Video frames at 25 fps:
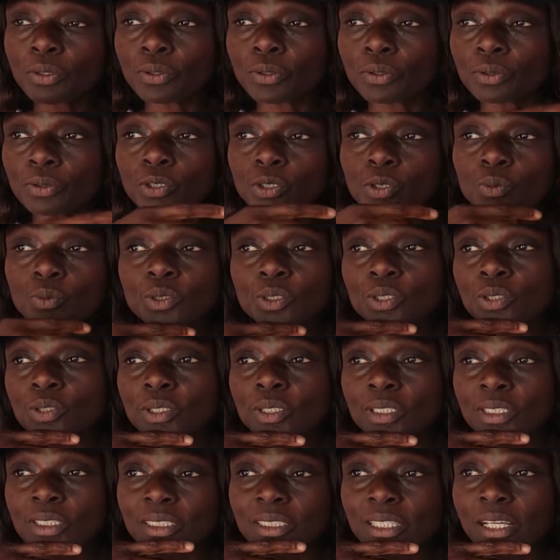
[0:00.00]
you know, switch
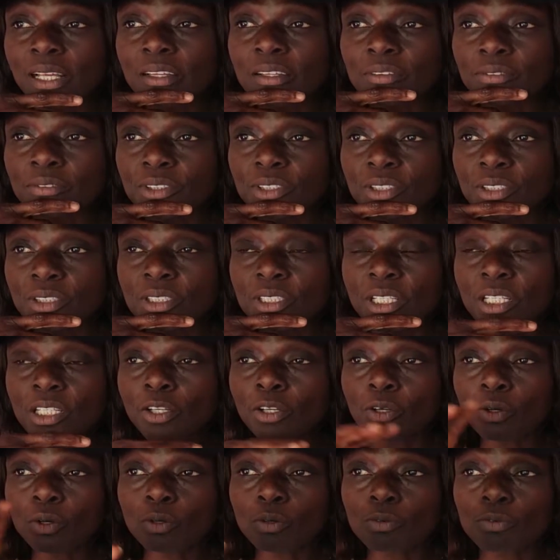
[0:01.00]
on the television
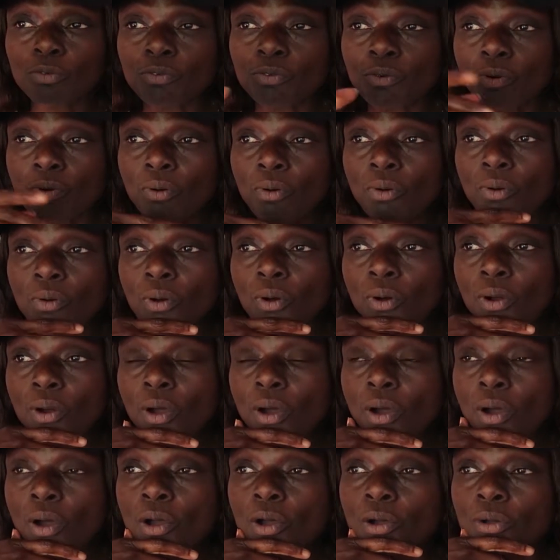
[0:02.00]
and look for,
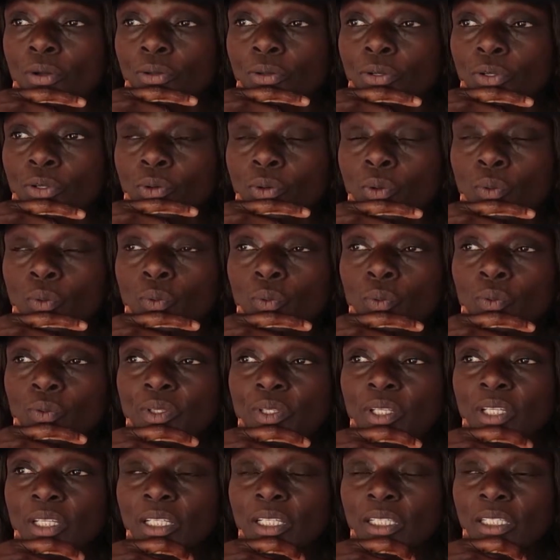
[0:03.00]
you know, all
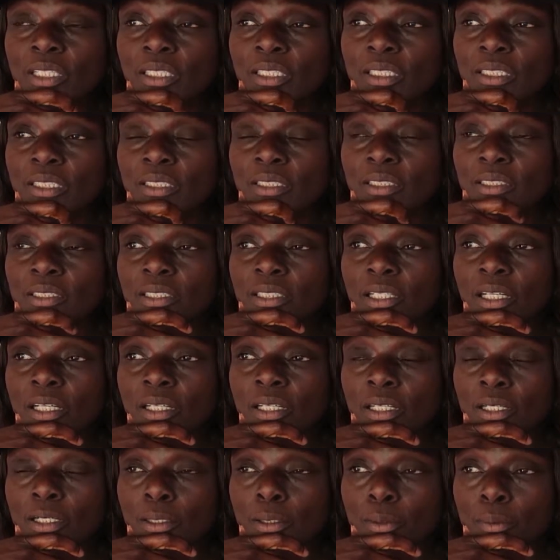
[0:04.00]
these
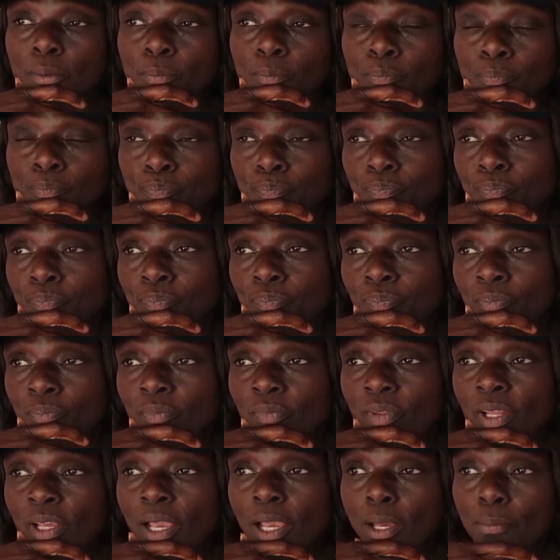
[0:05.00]

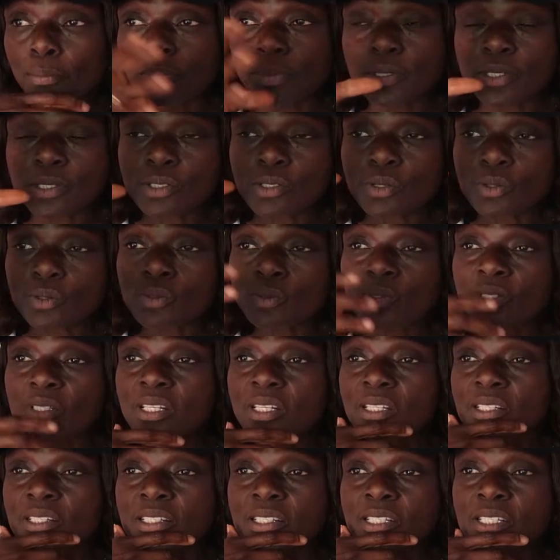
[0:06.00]
episodes
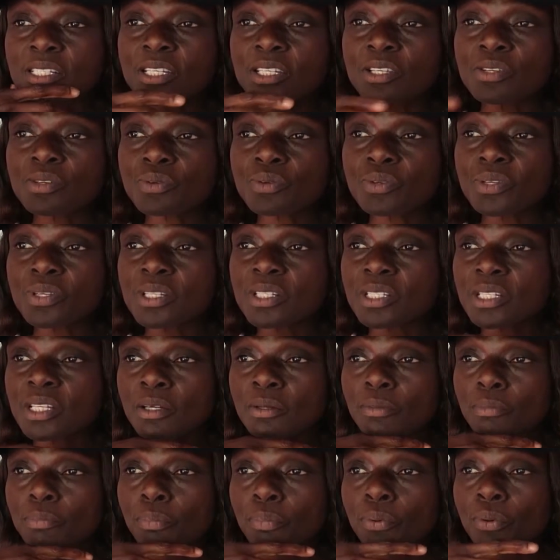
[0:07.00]
and series
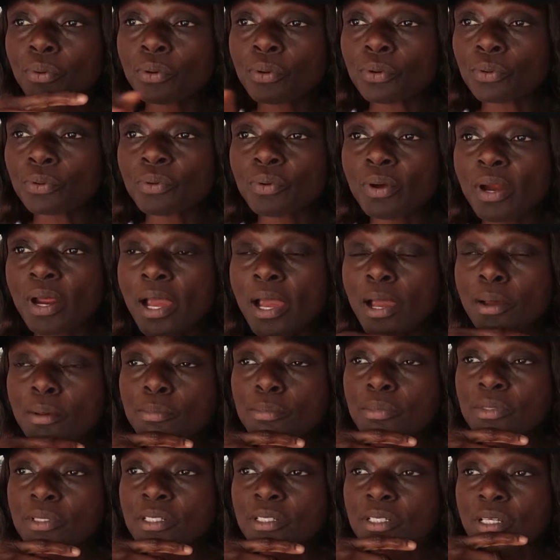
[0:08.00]
and
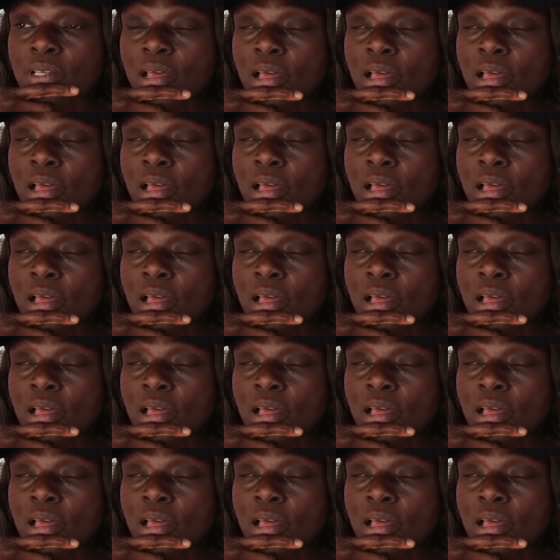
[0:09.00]
programs